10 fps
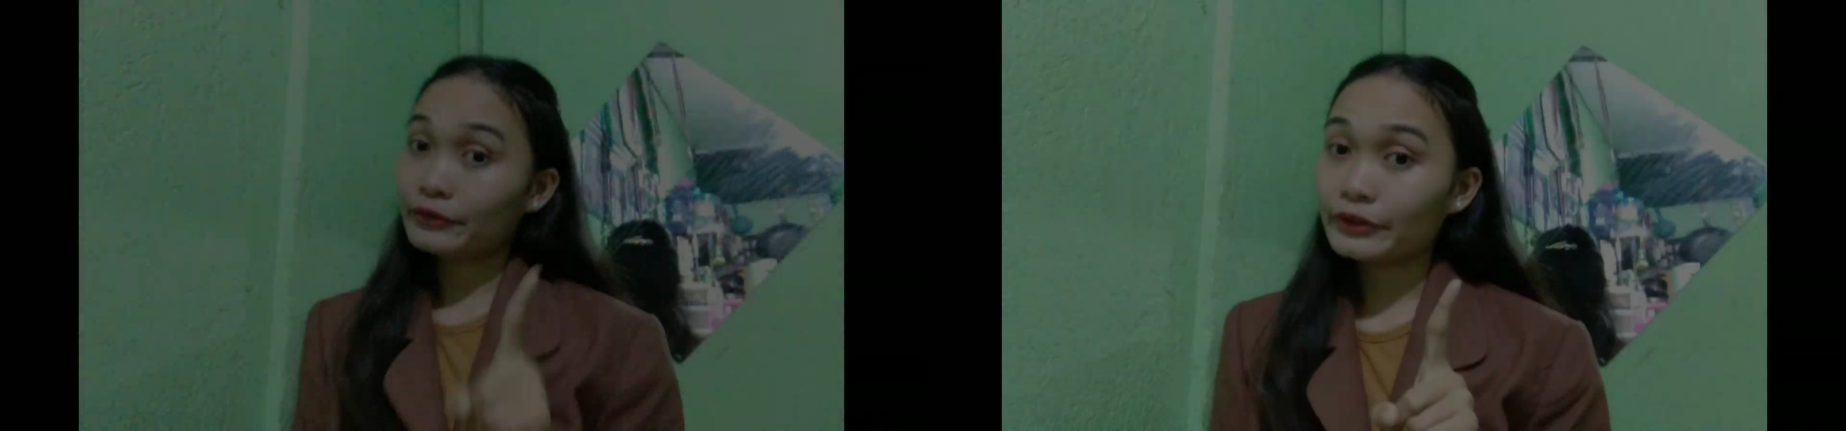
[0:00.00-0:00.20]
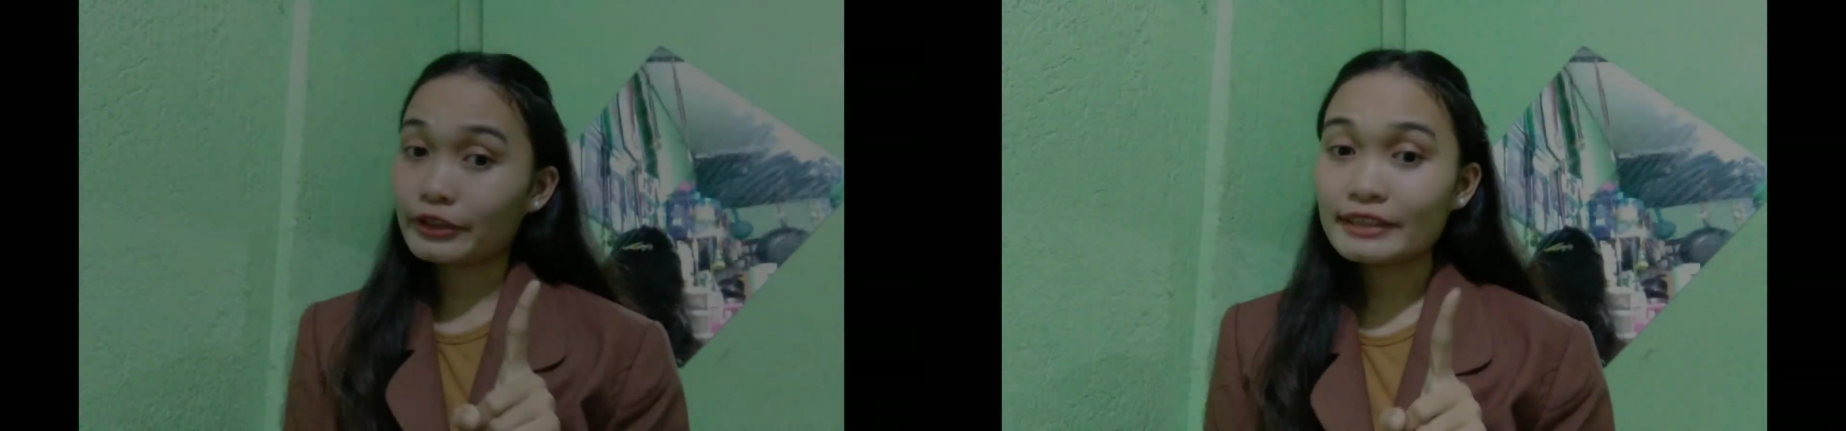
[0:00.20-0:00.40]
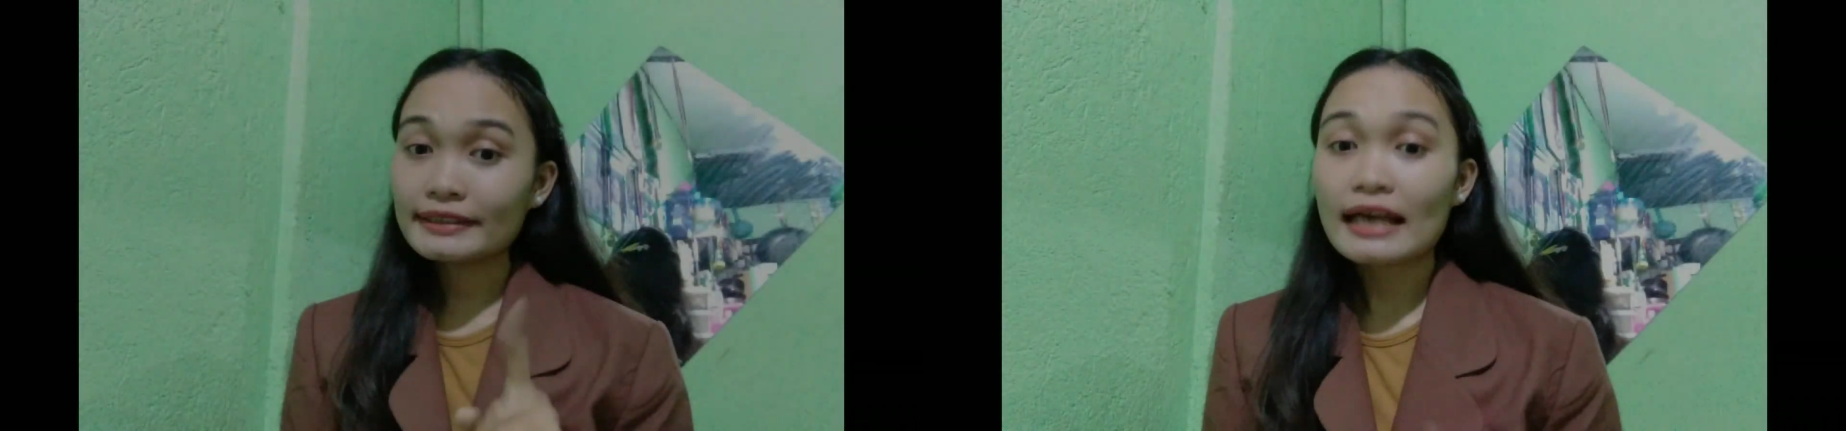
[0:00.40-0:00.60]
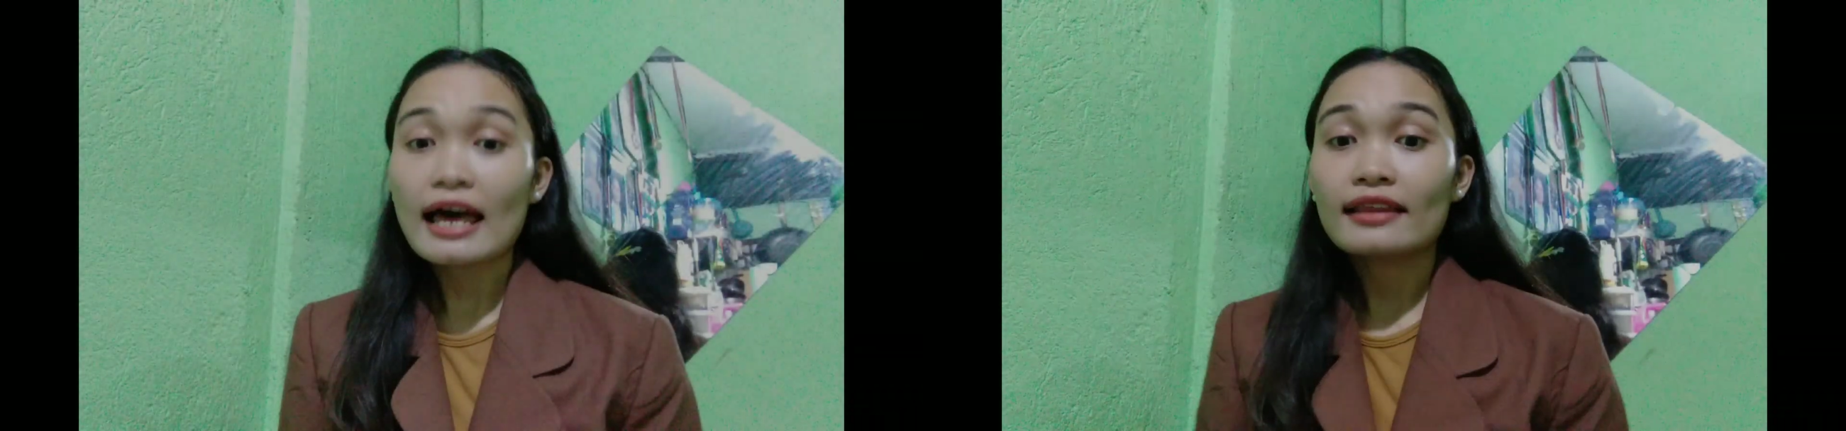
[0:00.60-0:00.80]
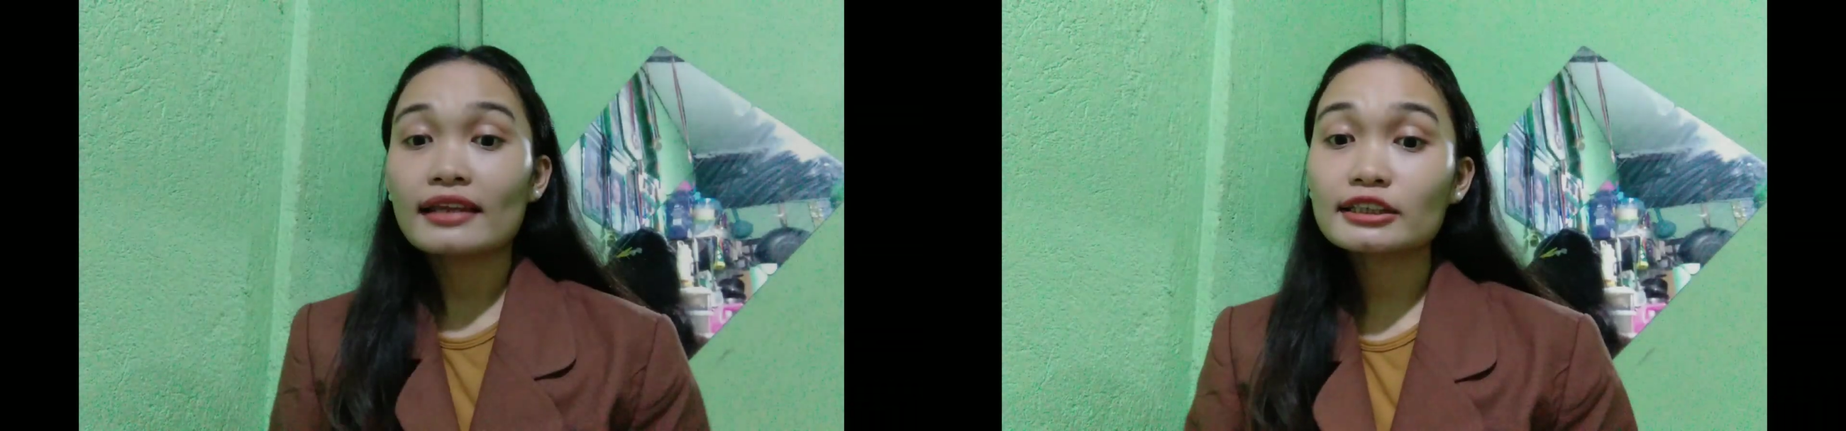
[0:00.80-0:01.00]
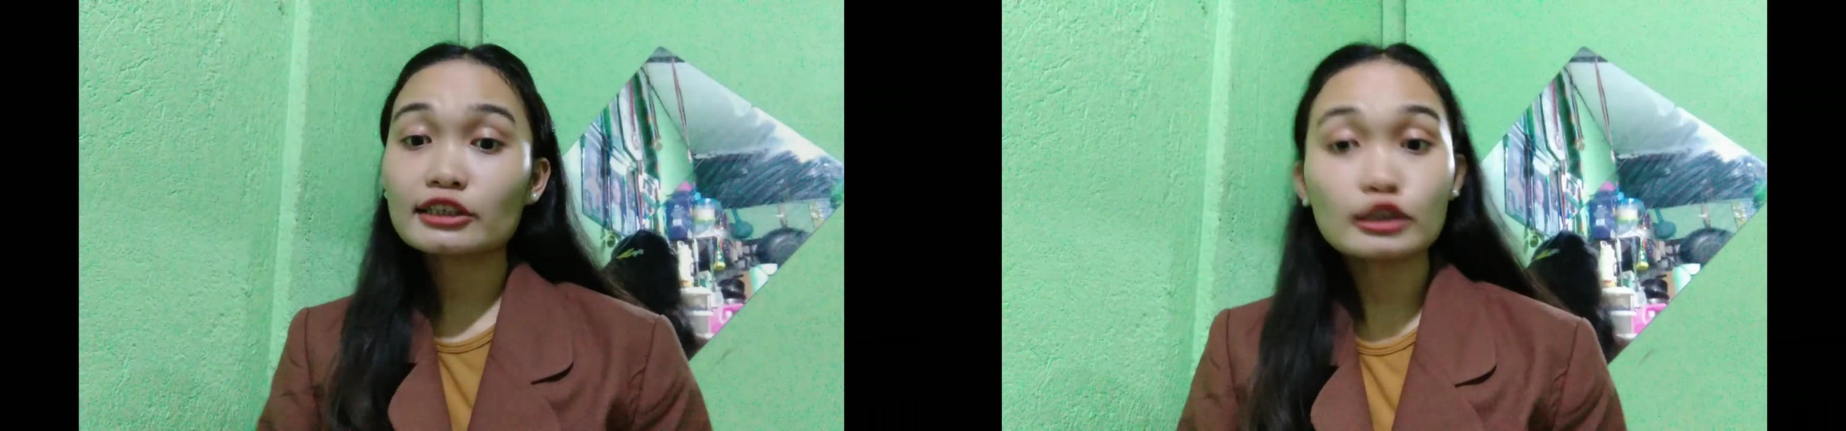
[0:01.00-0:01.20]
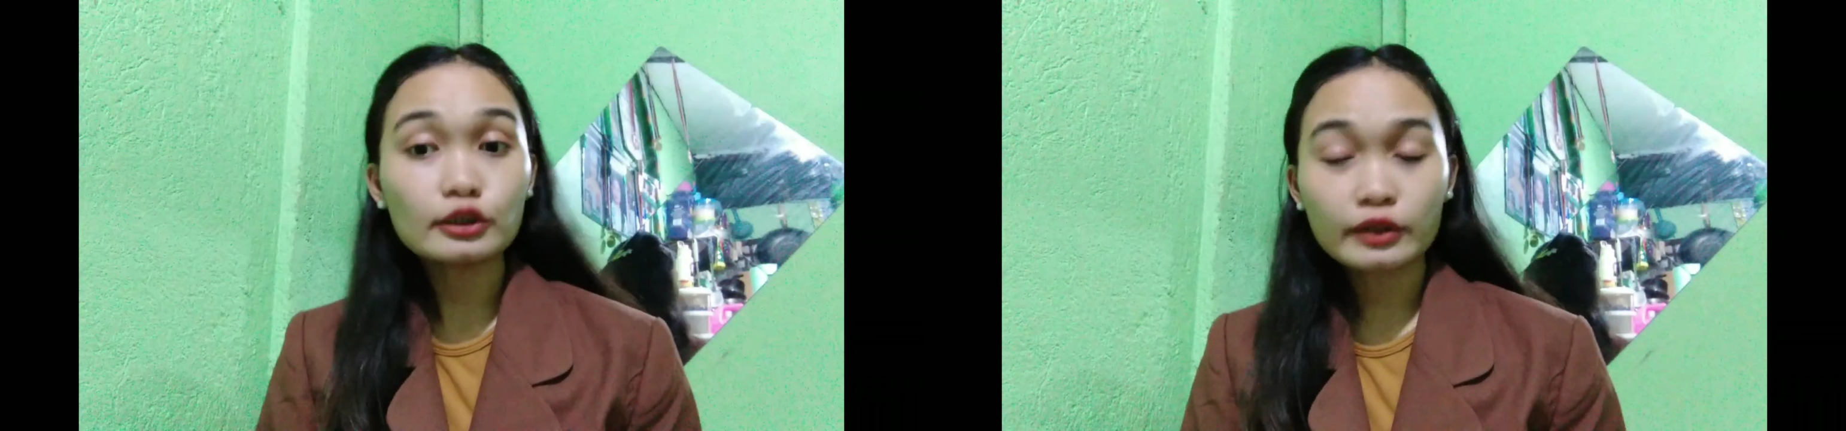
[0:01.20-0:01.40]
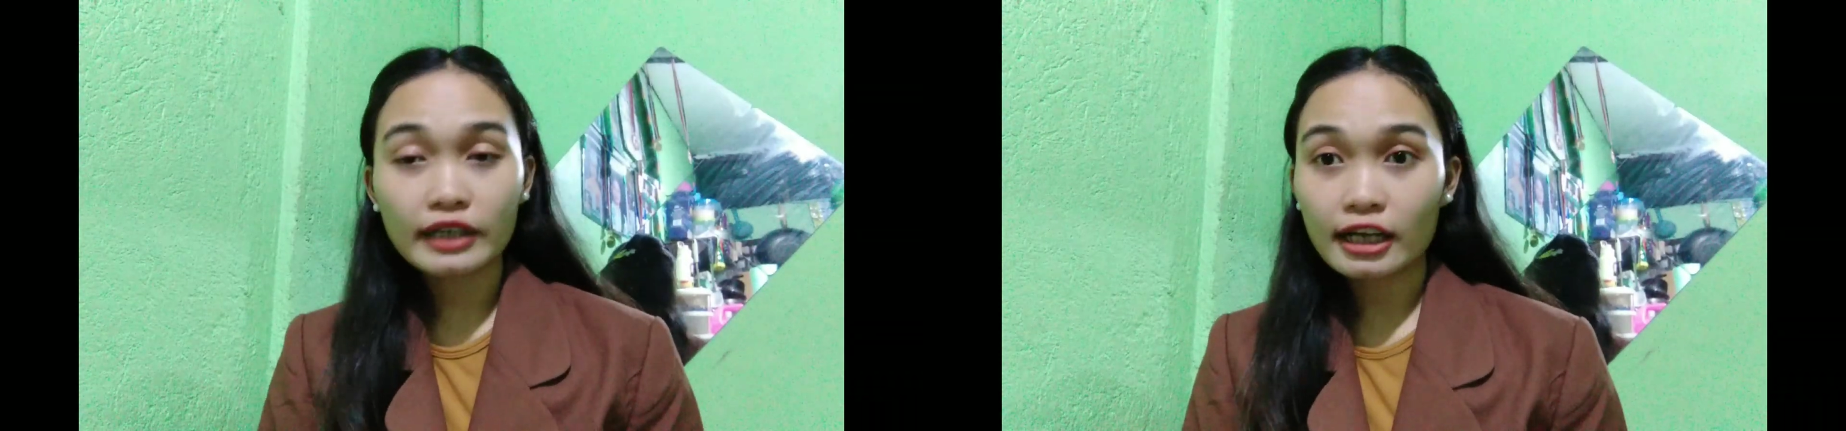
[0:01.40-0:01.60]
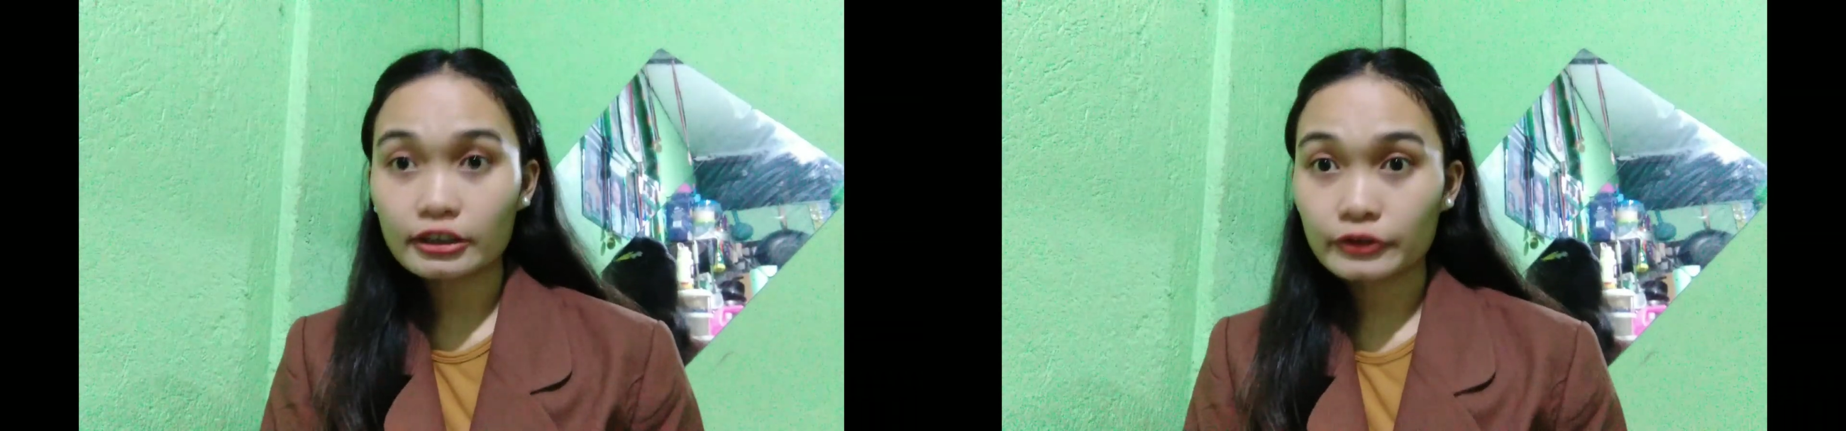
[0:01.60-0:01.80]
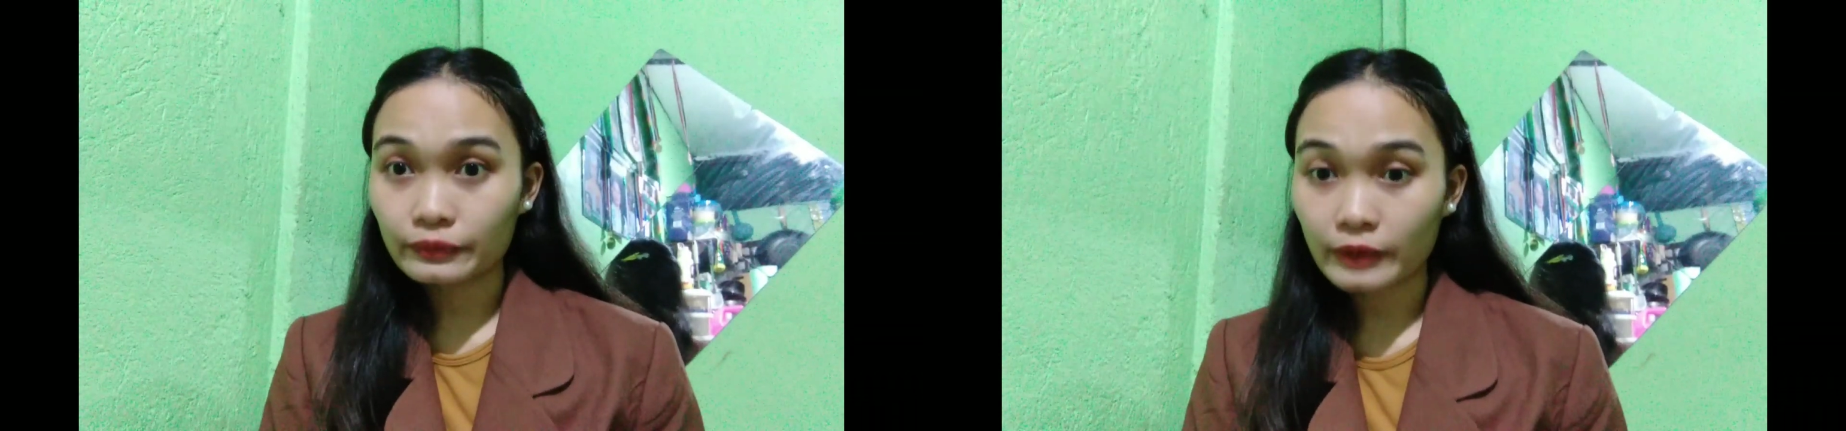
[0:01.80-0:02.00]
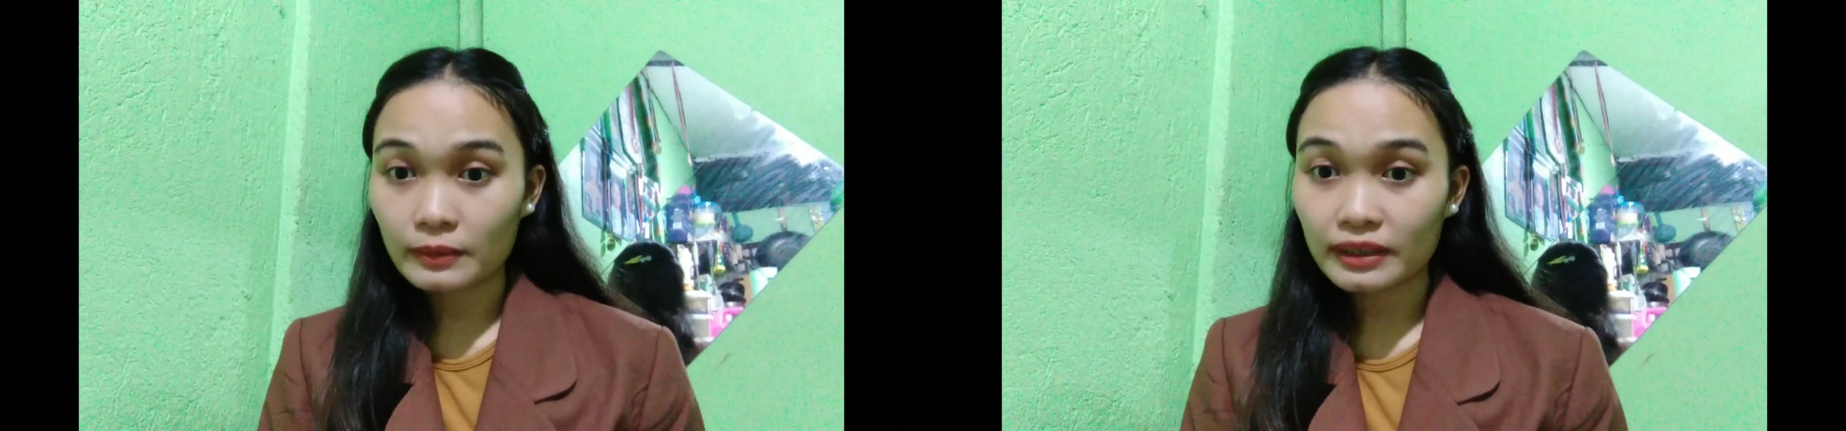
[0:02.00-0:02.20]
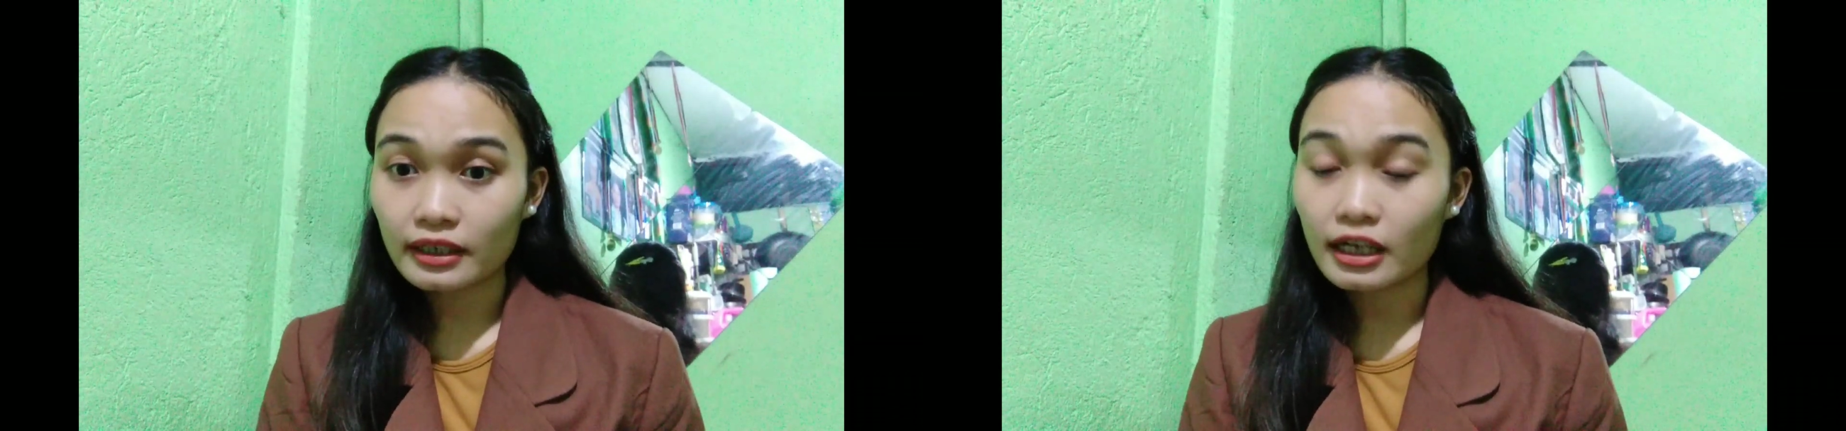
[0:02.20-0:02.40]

First, let's look at Republic